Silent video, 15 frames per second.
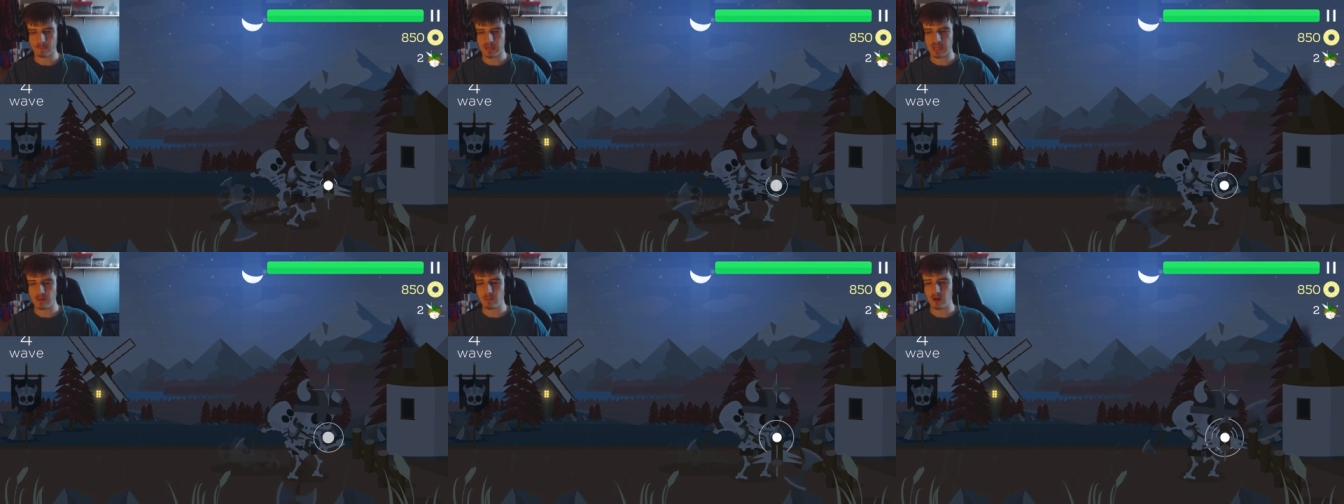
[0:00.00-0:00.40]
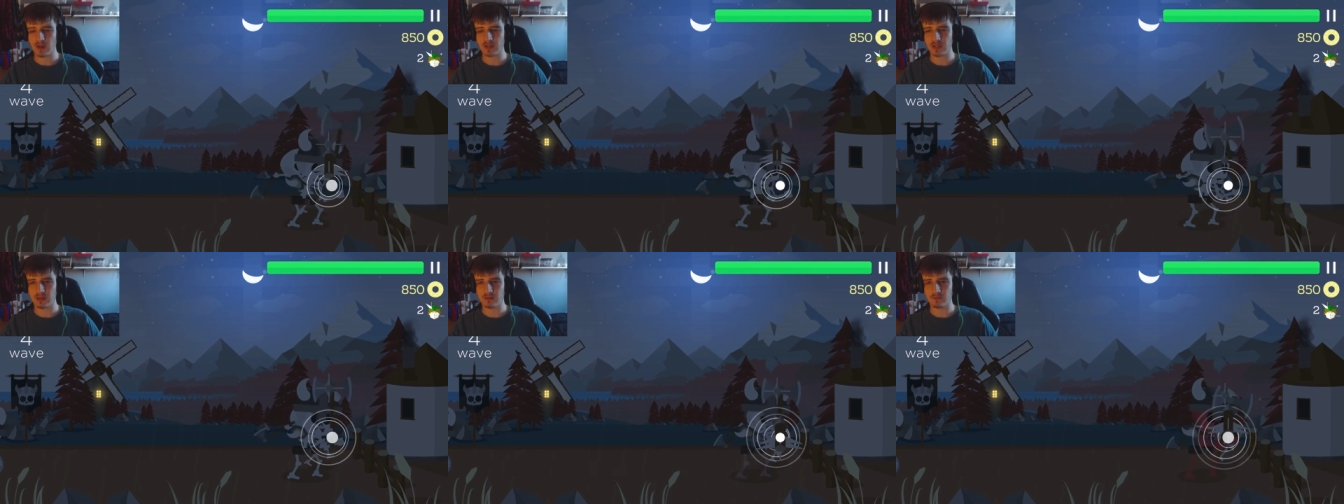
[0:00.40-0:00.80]
He might
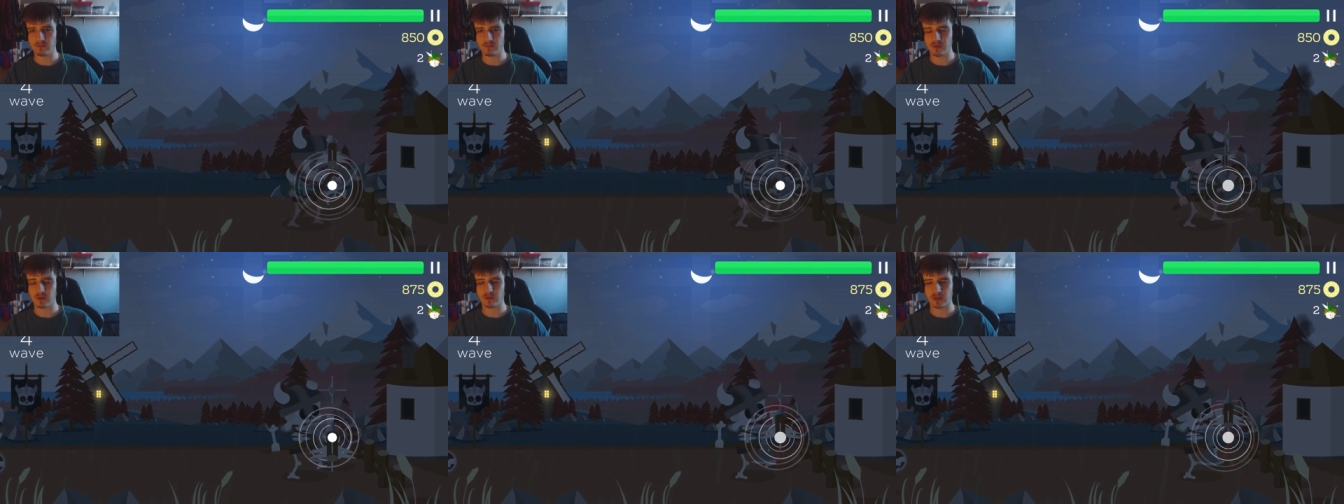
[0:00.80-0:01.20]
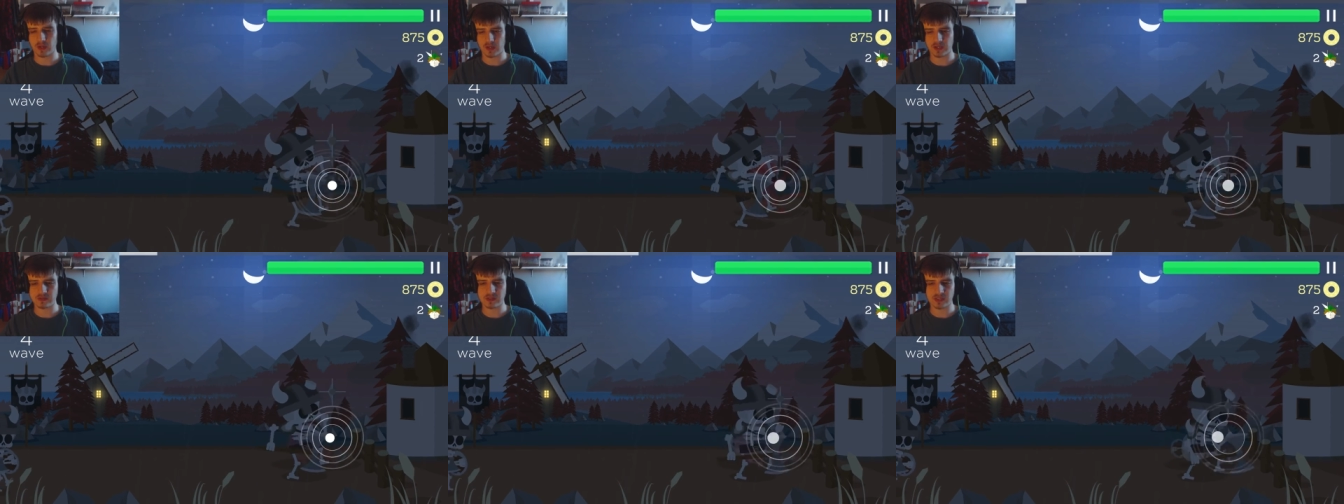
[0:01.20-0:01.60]
get a... F okay,
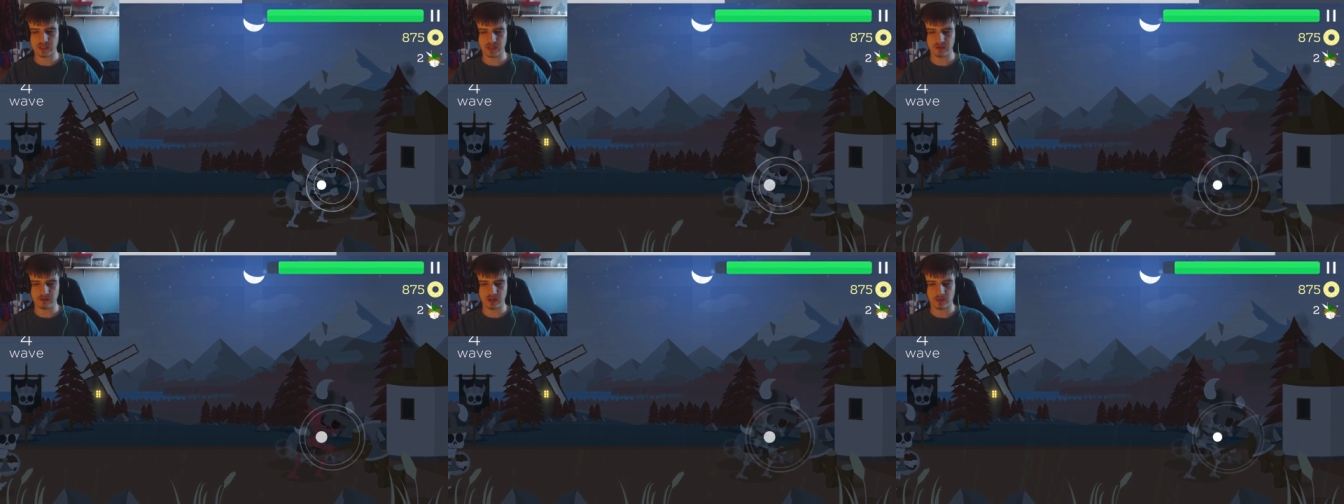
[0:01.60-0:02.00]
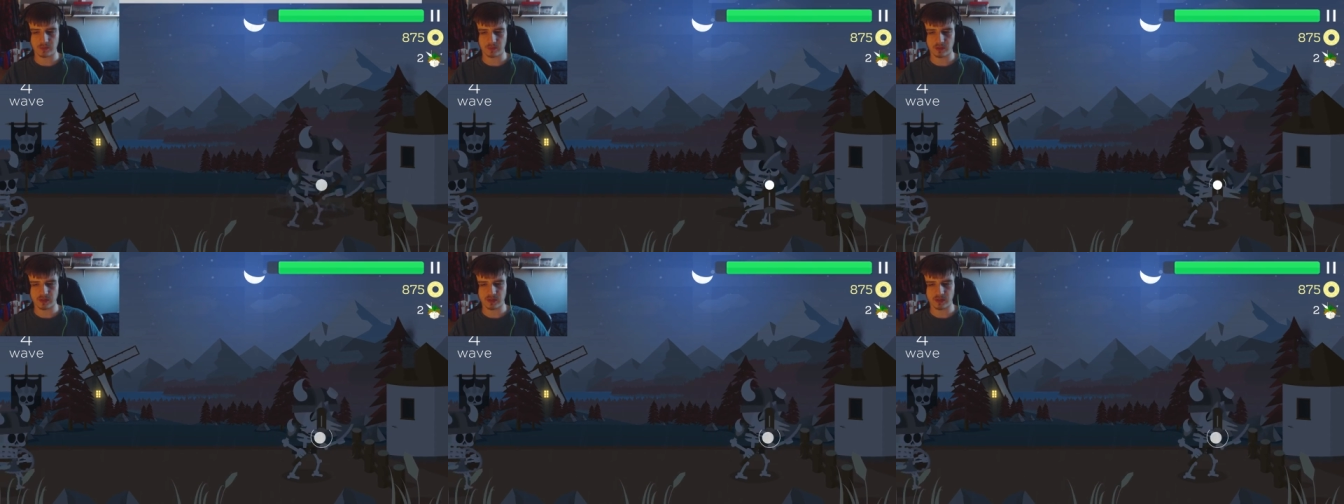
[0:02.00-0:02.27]
he's going to get a couple of